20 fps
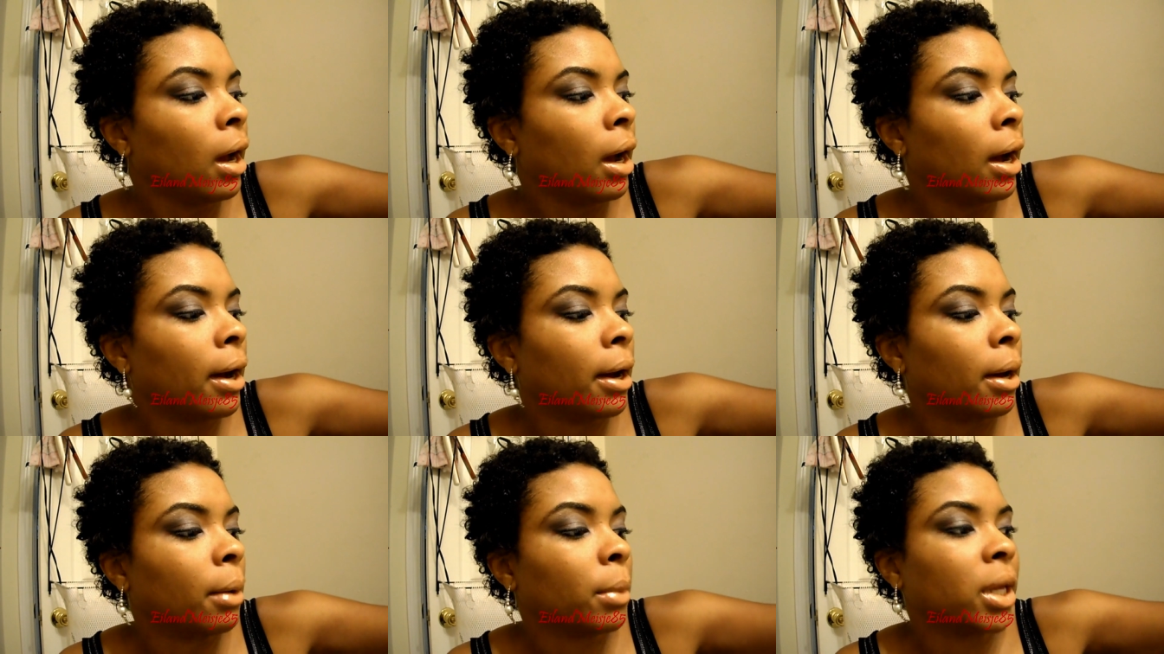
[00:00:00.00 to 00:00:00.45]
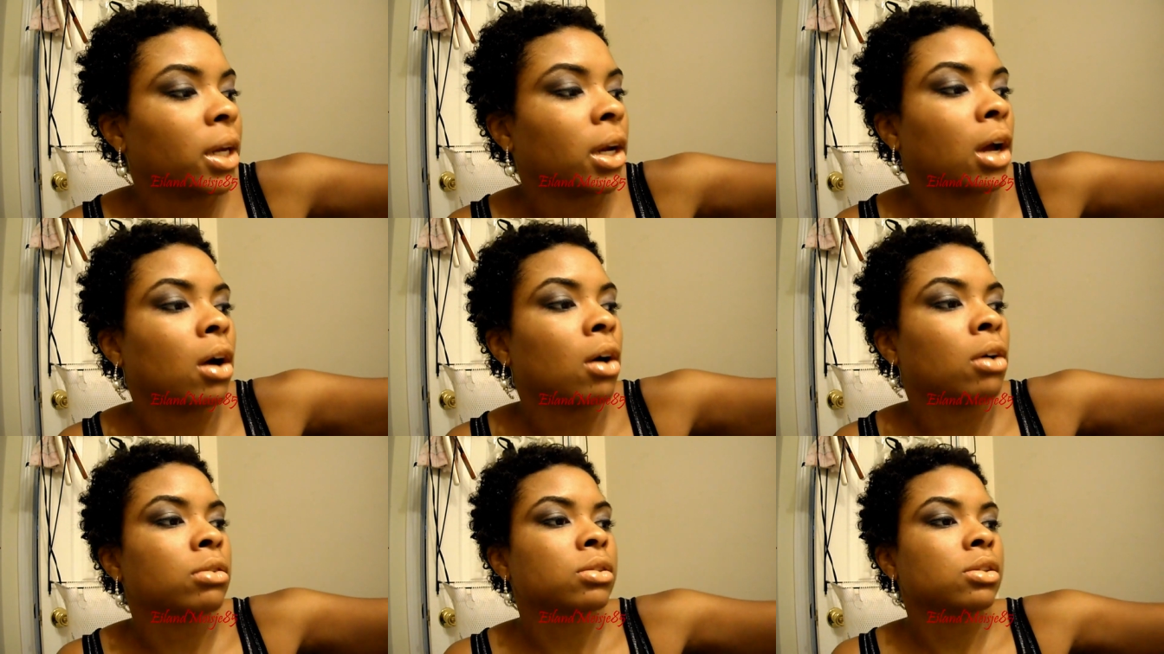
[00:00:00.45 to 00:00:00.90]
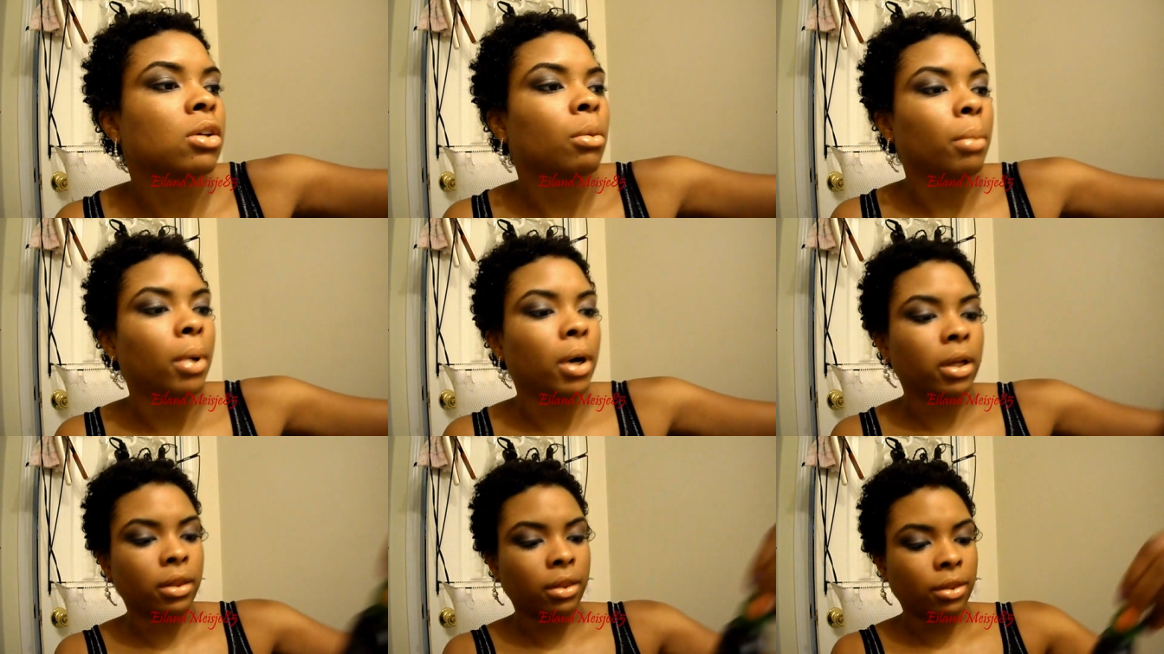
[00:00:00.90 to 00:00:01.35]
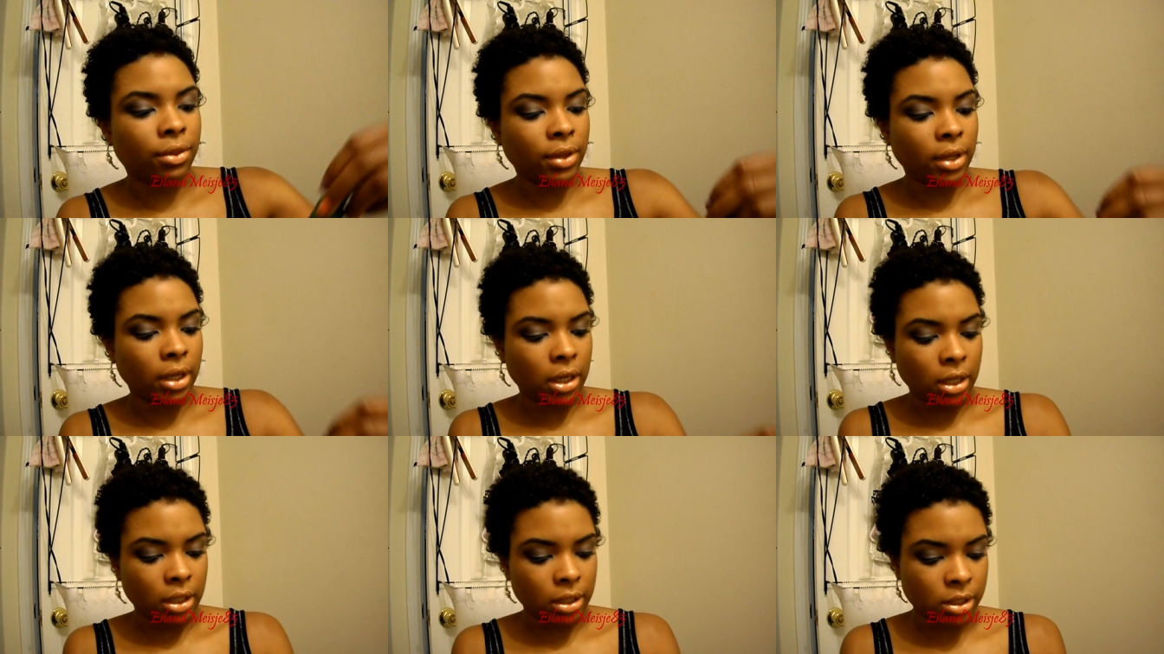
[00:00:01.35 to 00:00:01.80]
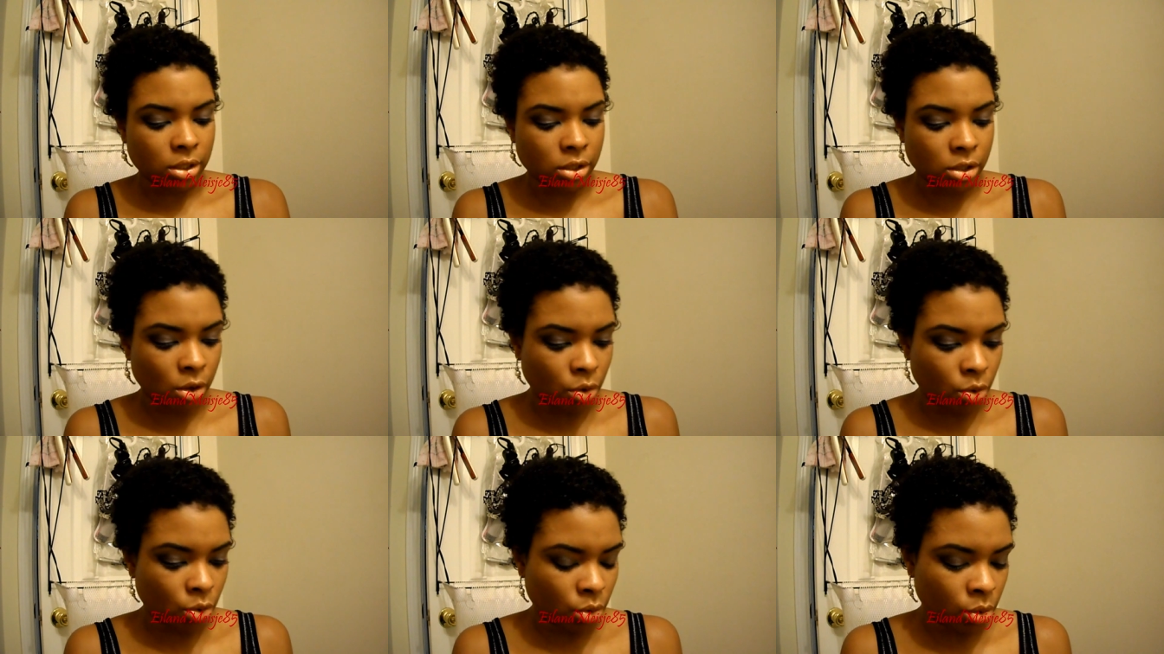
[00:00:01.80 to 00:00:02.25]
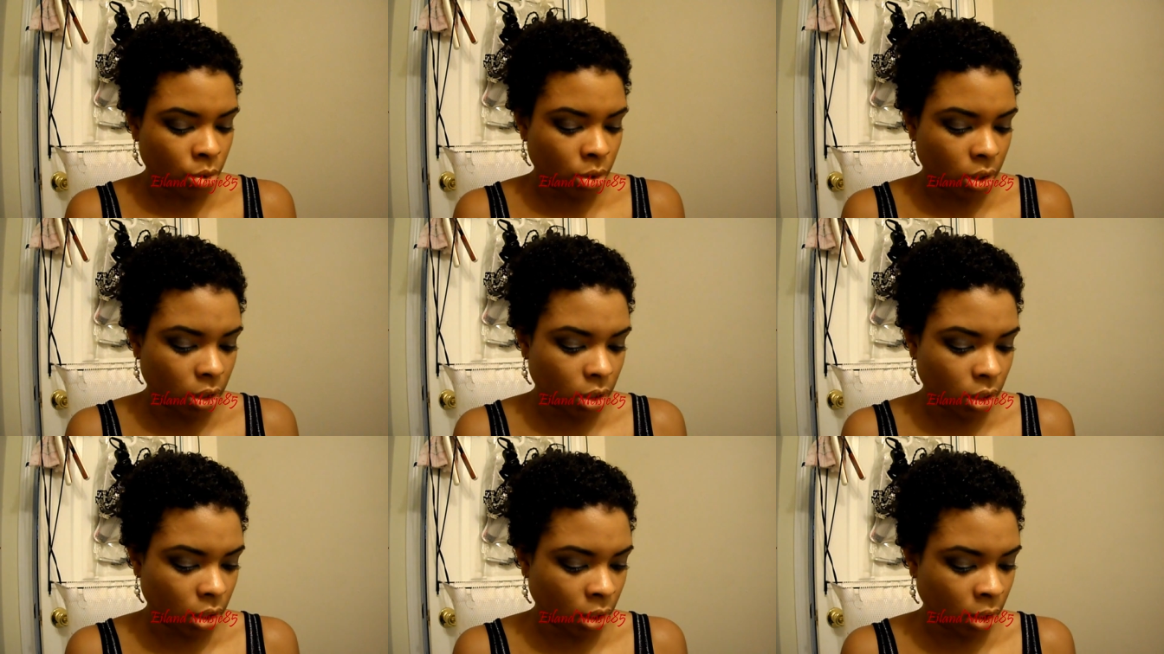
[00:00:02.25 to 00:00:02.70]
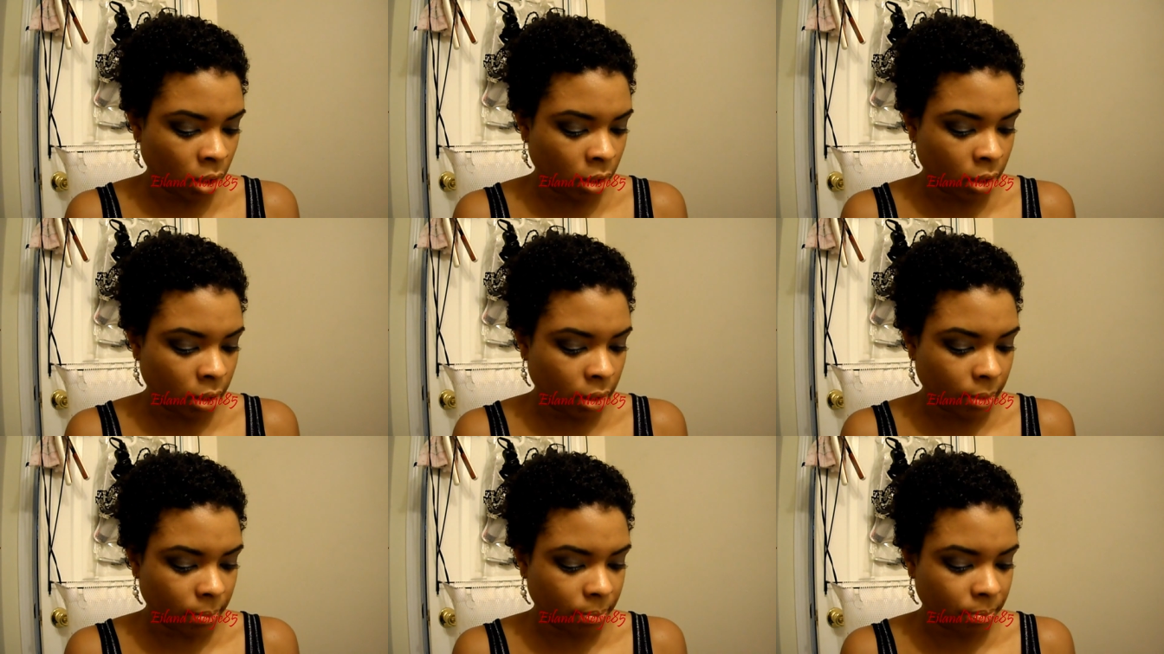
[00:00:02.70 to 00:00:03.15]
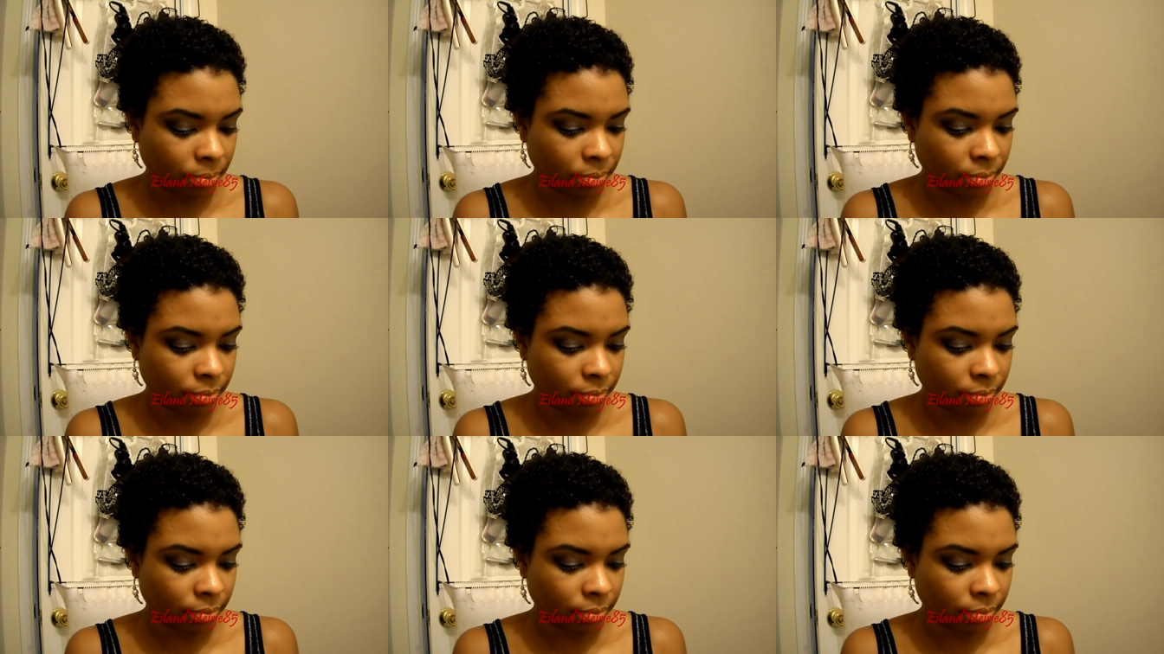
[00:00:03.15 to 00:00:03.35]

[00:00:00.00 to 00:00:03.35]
Um, and I also bought this so um,